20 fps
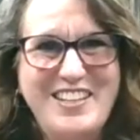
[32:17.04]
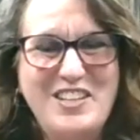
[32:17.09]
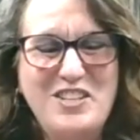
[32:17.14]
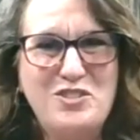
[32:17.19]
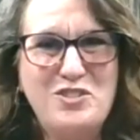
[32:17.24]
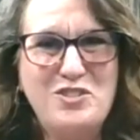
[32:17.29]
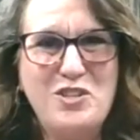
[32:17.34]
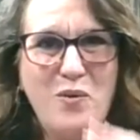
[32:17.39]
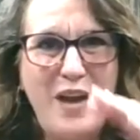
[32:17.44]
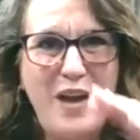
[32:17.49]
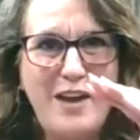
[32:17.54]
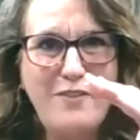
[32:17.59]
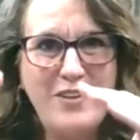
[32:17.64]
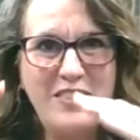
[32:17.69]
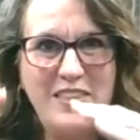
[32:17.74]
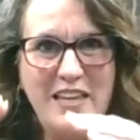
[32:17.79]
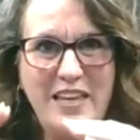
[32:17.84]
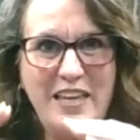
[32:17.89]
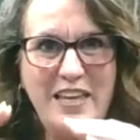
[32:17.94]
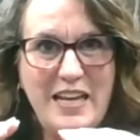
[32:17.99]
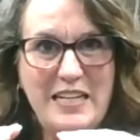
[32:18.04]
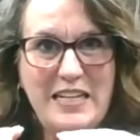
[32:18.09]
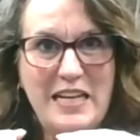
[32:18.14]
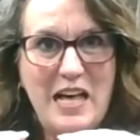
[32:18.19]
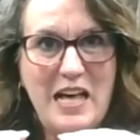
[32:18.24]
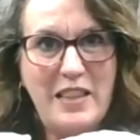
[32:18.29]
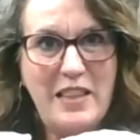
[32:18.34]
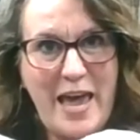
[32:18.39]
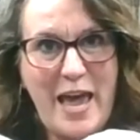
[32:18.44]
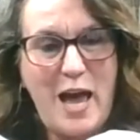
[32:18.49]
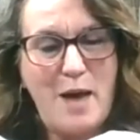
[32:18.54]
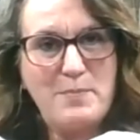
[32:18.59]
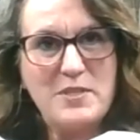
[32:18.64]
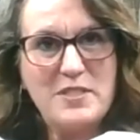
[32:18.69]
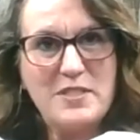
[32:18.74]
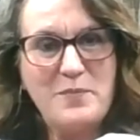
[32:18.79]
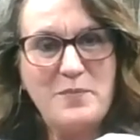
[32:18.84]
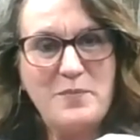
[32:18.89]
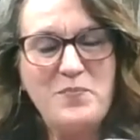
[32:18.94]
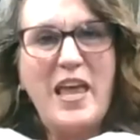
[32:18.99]
So everything had
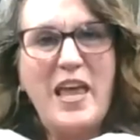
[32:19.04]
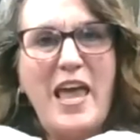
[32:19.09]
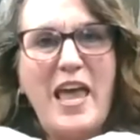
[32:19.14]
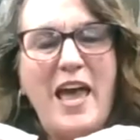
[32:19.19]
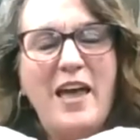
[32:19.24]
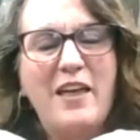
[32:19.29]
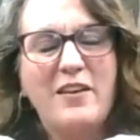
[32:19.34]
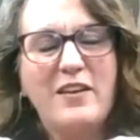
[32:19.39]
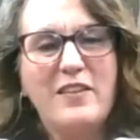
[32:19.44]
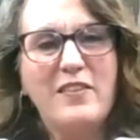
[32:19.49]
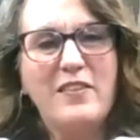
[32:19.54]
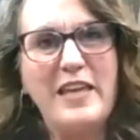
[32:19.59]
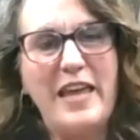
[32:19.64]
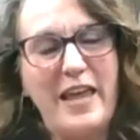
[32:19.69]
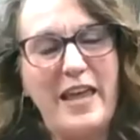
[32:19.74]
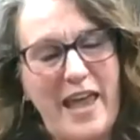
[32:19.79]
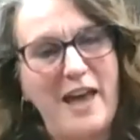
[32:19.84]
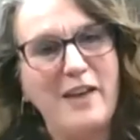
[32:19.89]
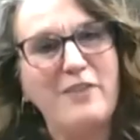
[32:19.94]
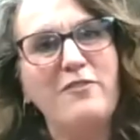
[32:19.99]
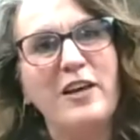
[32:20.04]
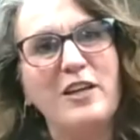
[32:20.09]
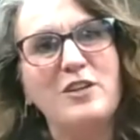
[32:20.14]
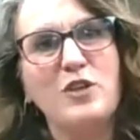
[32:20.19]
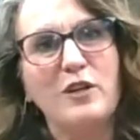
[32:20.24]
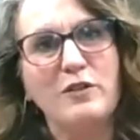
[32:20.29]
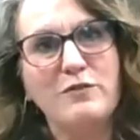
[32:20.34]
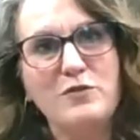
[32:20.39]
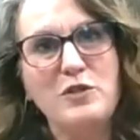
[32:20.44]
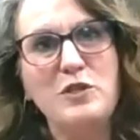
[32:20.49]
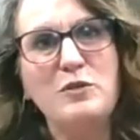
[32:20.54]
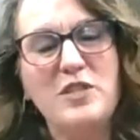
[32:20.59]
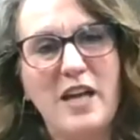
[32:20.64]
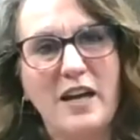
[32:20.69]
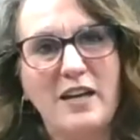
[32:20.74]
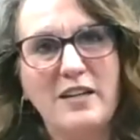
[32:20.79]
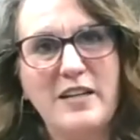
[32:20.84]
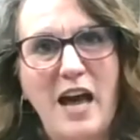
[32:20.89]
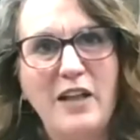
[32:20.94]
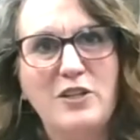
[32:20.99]
collapsed. And the advent of new
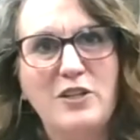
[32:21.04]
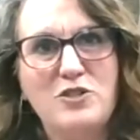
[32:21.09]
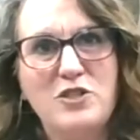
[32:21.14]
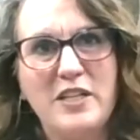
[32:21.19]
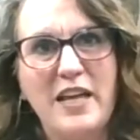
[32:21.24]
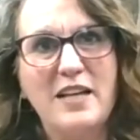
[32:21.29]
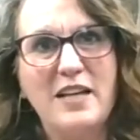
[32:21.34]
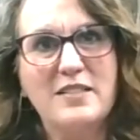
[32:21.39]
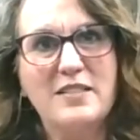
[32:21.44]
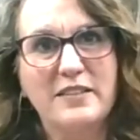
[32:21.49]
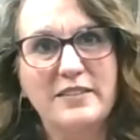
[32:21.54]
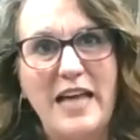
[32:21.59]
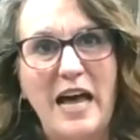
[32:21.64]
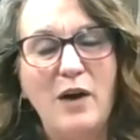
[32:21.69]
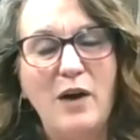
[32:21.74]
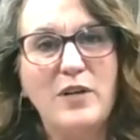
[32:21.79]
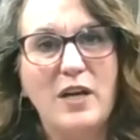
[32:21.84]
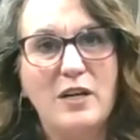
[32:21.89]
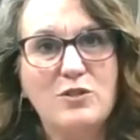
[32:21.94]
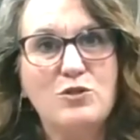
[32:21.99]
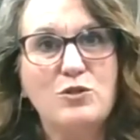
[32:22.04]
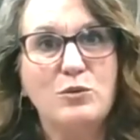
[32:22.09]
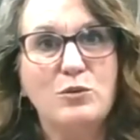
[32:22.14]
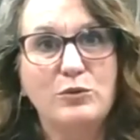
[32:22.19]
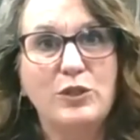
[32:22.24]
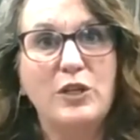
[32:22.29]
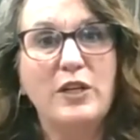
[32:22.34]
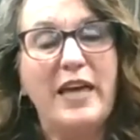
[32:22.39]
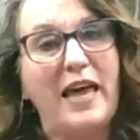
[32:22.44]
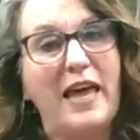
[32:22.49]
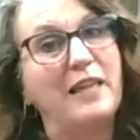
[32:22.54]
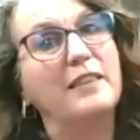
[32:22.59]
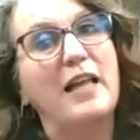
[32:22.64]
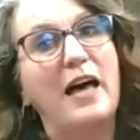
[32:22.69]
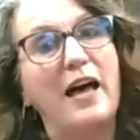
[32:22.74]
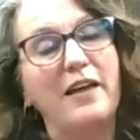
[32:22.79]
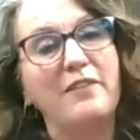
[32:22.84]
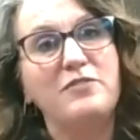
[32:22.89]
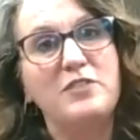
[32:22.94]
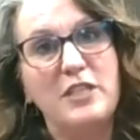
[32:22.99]
technology has allowed us to look at
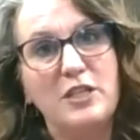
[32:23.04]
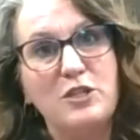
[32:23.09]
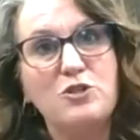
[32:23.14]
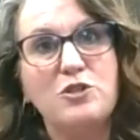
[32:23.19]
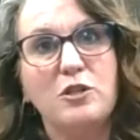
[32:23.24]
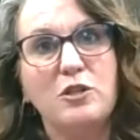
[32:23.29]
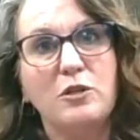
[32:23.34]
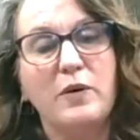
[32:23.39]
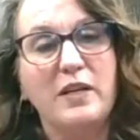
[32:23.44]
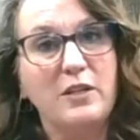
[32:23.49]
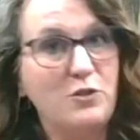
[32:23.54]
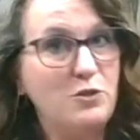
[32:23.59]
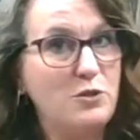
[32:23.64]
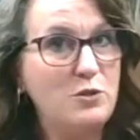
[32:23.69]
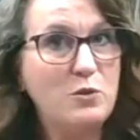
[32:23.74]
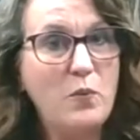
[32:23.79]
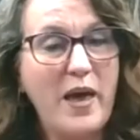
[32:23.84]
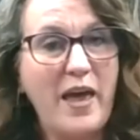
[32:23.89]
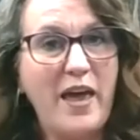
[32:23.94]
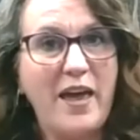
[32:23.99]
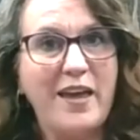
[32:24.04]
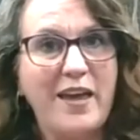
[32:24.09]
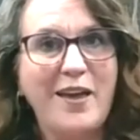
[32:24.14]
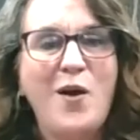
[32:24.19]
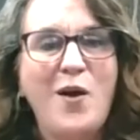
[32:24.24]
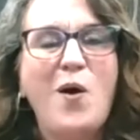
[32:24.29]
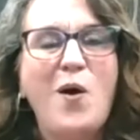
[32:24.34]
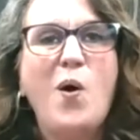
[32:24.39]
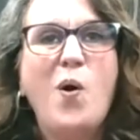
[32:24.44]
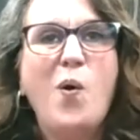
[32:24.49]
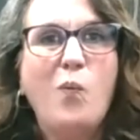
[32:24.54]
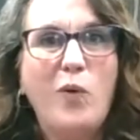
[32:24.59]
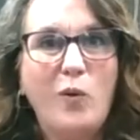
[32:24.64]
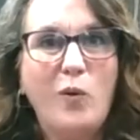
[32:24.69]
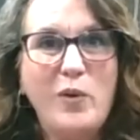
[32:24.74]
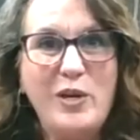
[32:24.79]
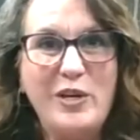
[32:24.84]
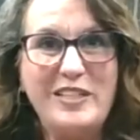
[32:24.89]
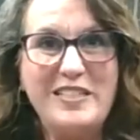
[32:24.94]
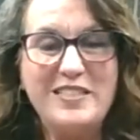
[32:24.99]
live tissue in a new way, where
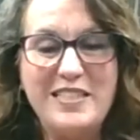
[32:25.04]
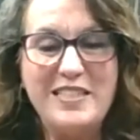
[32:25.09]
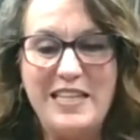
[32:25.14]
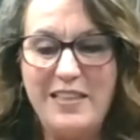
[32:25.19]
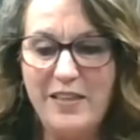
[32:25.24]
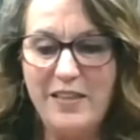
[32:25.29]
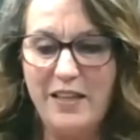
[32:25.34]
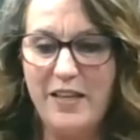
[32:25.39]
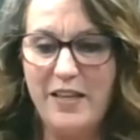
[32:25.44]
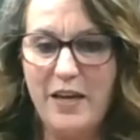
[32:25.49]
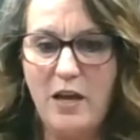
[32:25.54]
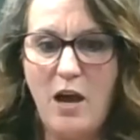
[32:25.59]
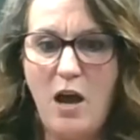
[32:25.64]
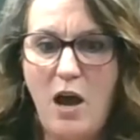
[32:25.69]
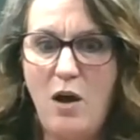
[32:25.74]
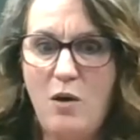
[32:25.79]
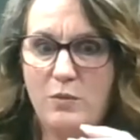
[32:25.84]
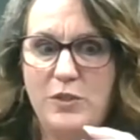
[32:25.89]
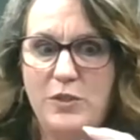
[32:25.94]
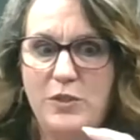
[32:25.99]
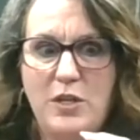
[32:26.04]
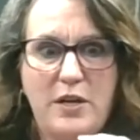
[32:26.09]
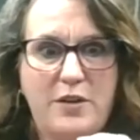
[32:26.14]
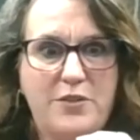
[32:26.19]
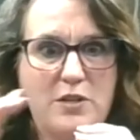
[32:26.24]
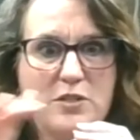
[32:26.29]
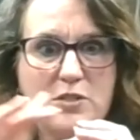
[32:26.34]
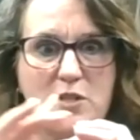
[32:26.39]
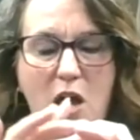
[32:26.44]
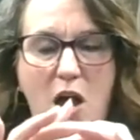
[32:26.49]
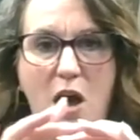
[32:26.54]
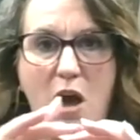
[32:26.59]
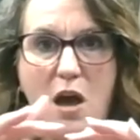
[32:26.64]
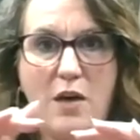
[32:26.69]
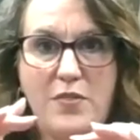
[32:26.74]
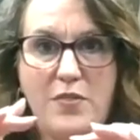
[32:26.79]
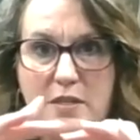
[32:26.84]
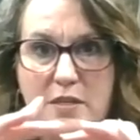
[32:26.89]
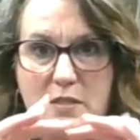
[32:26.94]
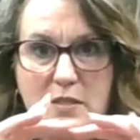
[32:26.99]
we could see that, like, oh, look, there's
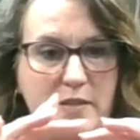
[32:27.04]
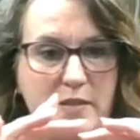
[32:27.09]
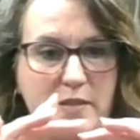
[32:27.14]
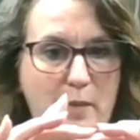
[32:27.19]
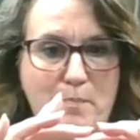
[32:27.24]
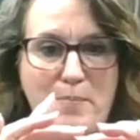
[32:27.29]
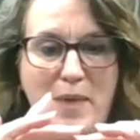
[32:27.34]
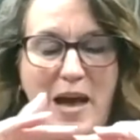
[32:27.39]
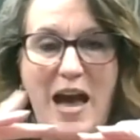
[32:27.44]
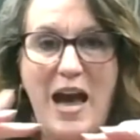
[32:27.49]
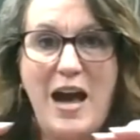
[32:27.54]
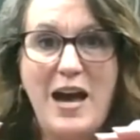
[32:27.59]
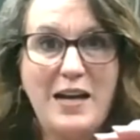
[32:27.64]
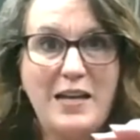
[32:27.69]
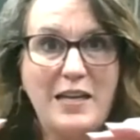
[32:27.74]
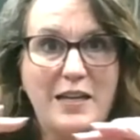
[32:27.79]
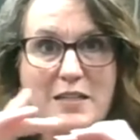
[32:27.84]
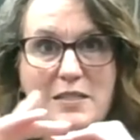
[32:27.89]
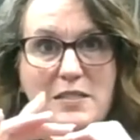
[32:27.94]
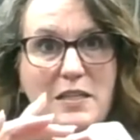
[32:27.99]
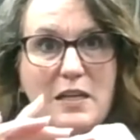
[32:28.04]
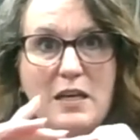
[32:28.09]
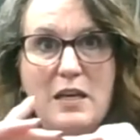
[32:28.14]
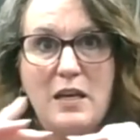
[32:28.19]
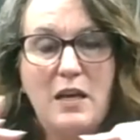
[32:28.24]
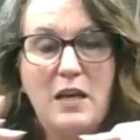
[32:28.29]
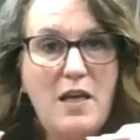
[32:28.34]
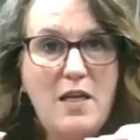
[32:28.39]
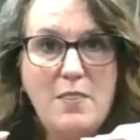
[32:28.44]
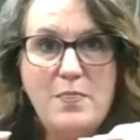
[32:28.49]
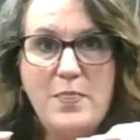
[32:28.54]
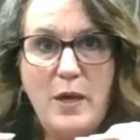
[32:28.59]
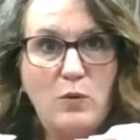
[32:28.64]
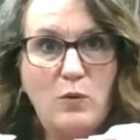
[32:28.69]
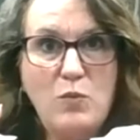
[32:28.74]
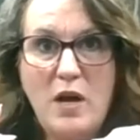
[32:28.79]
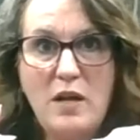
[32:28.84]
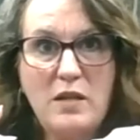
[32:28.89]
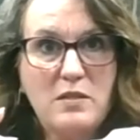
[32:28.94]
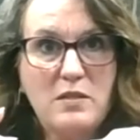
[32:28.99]
this like pocket that
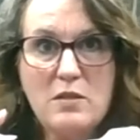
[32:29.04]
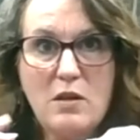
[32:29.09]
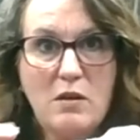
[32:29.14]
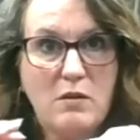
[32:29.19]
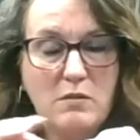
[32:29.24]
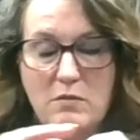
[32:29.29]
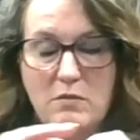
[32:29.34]
runs